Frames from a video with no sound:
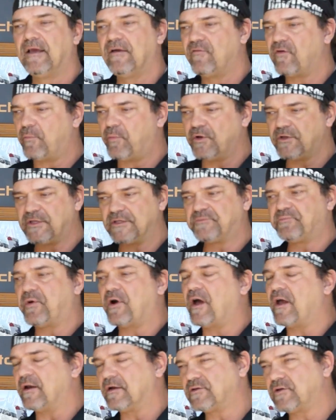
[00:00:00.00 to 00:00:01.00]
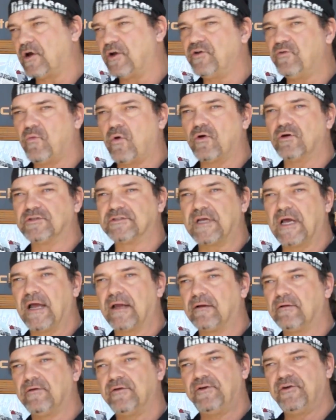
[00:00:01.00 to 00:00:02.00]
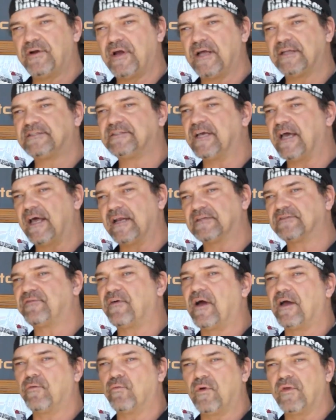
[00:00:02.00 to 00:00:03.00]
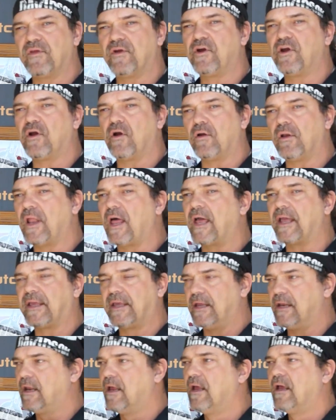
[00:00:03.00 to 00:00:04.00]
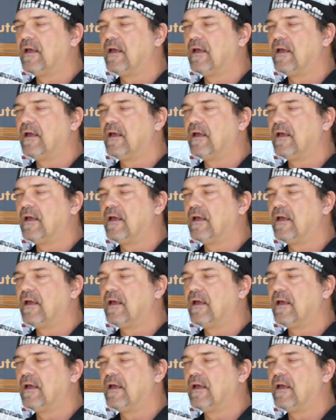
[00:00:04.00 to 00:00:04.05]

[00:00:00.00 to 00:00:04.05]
If I put this product on your motorcycle and you're not satisfied with it, you don't like it,